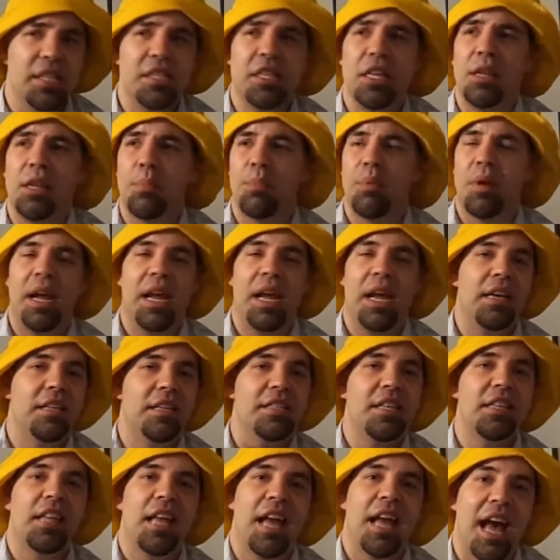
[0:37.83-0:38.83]
Is it the brand?
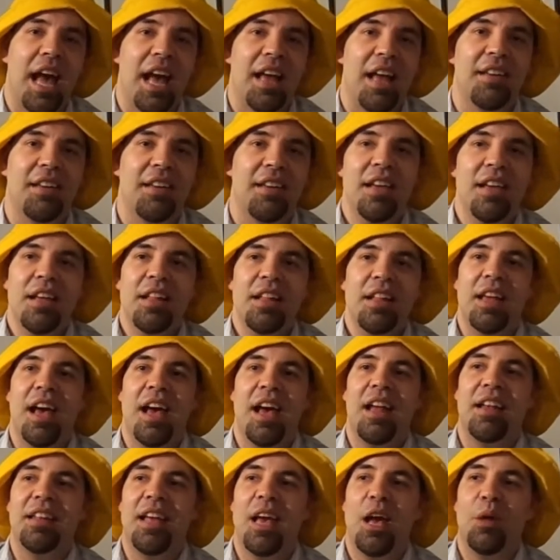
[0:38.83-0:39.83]
Is it the hat
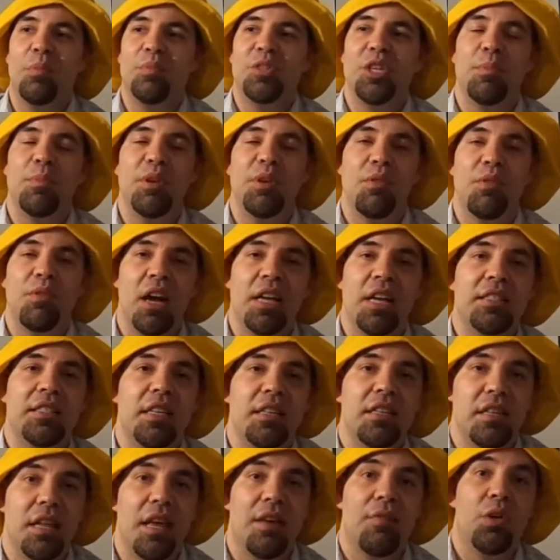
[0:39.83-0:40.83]
that helped Jimmy rise
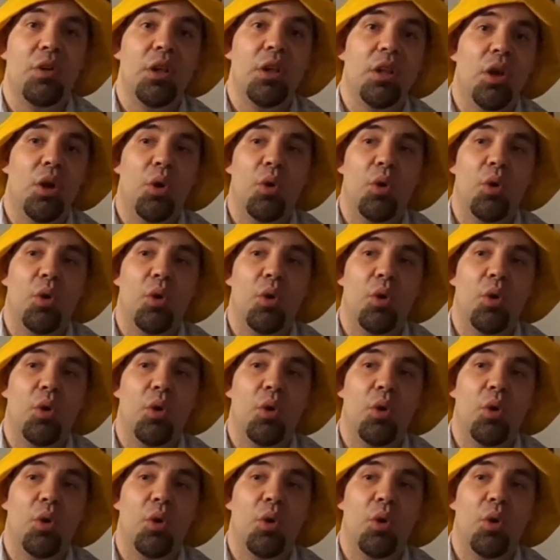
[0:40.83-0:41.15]
to this level?